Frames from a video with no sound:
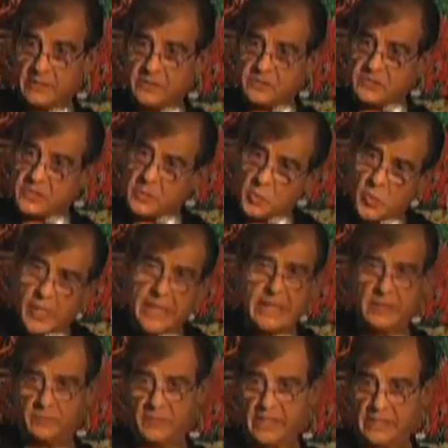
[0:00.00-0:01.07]
this is a
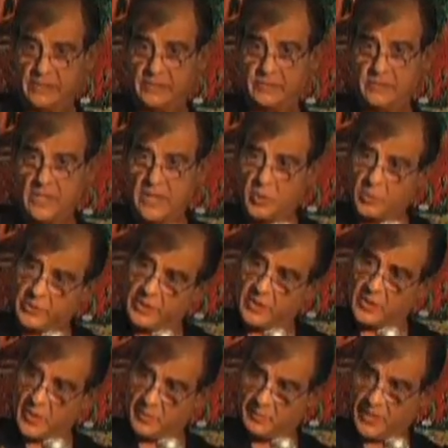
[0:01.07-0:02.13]
great event, not only on
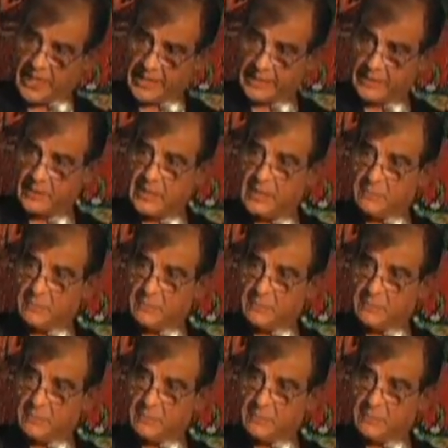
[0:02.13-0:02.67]
our planet,